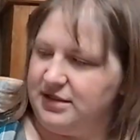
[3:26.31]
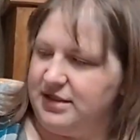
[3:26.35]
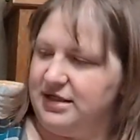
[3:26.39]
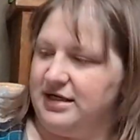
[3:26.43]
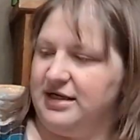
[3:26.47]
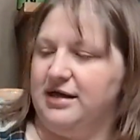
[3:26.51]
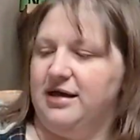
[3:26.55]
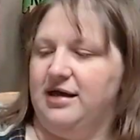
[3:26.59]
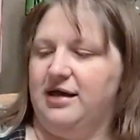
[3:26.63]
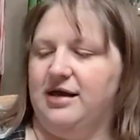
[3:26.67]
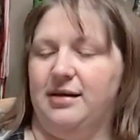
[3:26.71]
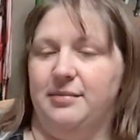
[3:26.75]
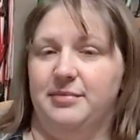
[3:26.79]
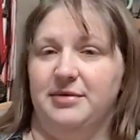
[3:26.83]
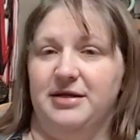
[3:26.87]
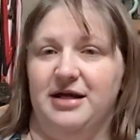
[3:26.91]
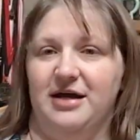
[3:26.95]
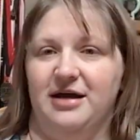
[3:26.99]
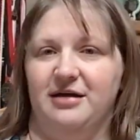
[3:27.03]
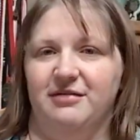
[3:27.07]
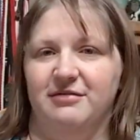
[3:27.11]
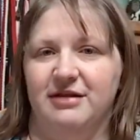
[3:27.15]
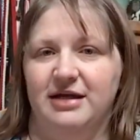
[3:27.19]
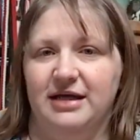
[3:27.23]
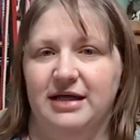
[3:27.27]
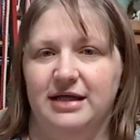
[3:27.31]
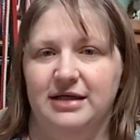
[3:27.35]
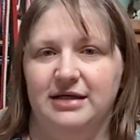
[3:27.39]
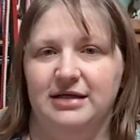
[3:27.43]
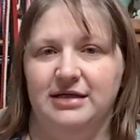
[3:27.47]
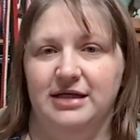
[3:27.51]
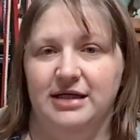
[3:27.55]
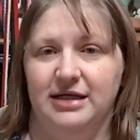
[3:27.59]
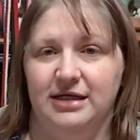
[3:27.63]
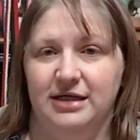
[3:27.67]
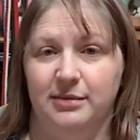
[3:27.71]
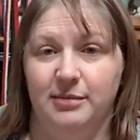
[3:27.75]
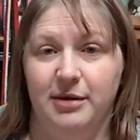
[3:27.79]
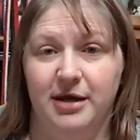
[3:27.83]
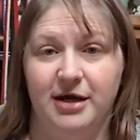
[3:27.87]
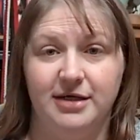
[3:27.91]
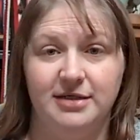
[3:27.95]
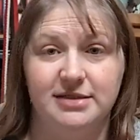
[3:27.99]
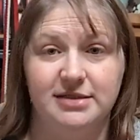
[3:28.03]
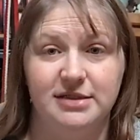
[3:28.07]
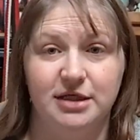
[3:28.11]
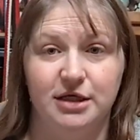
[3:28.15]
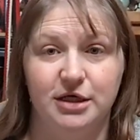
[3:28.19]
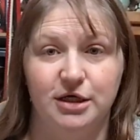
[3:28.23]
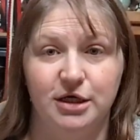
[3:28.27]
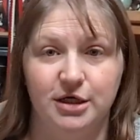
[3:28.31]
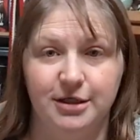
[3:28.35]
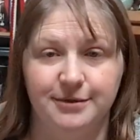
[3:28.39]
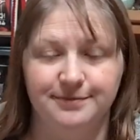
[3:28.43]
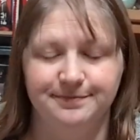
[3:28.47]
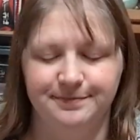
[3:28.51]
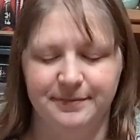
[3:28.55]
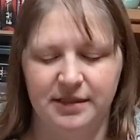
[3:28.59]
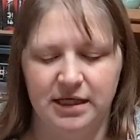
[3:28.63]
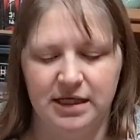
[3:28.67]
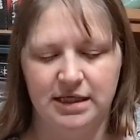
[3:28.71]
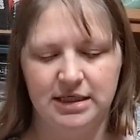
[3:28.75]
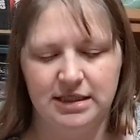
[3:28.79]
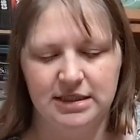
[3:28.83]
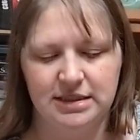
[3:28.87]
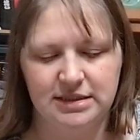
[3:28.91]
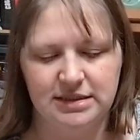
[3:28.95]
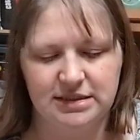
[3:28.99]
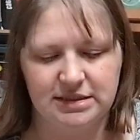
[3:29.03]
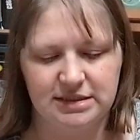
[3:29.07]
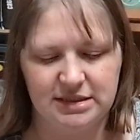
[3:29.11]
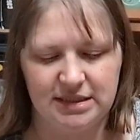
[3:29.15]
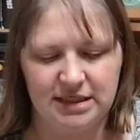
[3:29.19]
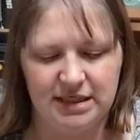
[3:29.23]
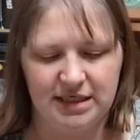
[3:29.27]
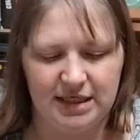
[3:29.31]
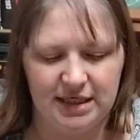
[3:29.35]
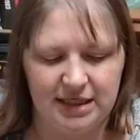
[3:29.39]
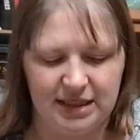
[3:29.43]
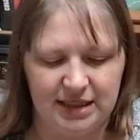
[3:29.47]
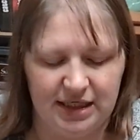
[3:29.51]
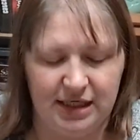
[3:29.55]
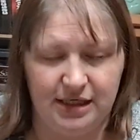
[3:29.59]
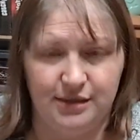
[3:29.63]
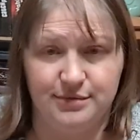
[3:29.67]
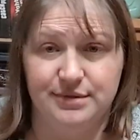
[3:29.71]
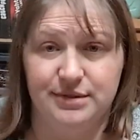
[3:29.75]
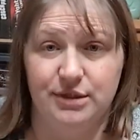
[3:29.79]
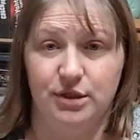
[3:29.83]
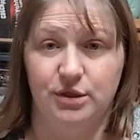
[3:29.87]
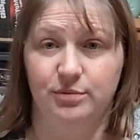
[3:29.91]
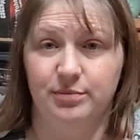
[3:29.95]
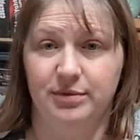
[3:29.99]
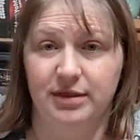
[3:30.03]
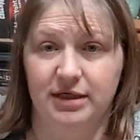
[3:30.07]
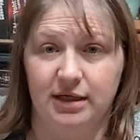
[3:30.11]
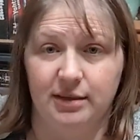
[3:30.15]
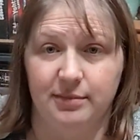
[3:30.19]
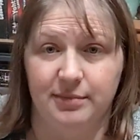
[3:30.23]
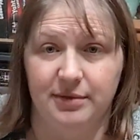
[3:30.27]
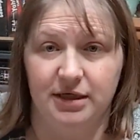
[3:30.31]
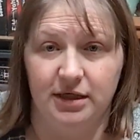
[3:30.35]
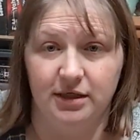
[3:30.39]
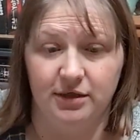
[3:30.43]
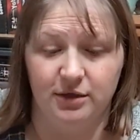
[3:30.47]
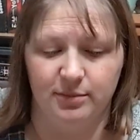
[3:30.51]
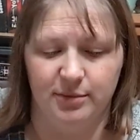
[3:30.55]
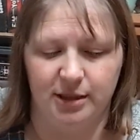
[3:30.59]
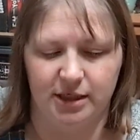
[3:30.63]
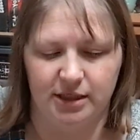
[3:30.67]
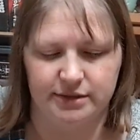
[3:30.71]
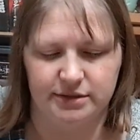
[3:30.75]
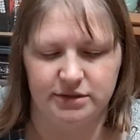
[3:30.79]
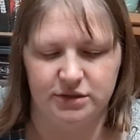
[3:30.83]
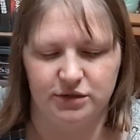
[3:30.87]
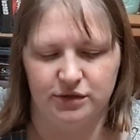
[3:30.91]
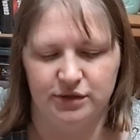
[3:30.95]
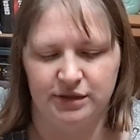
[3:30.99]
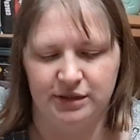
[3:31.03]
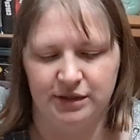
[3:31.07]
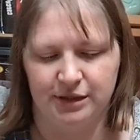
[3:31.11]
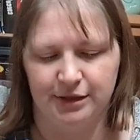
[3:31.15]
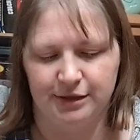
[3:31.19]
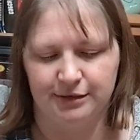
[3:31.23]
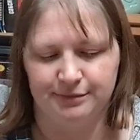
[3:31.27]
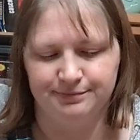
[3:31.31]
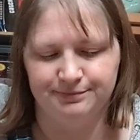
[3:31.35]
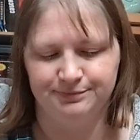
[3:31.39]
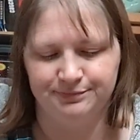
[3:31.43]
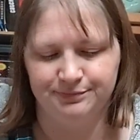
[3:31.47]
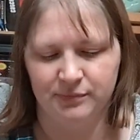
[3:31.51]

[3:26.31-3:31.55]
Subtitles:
I happen to have the handy-dandy box cutter today. I was opening up another box earlier.